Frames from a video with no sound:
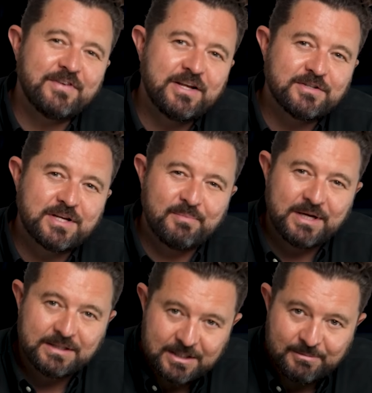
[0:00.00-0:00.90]
video is gonna be
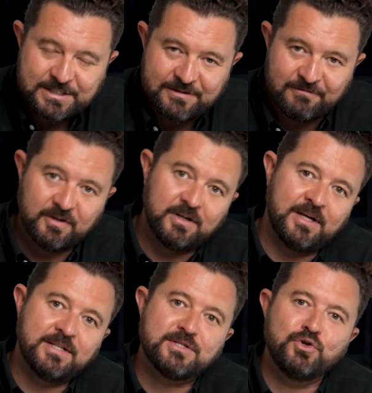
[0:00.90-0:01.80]
a little bit different.
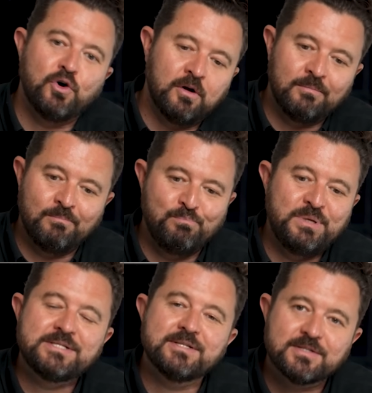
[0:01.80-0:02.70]
It's not
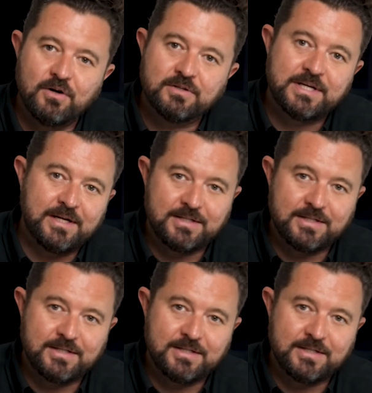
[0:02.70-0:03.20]
business content,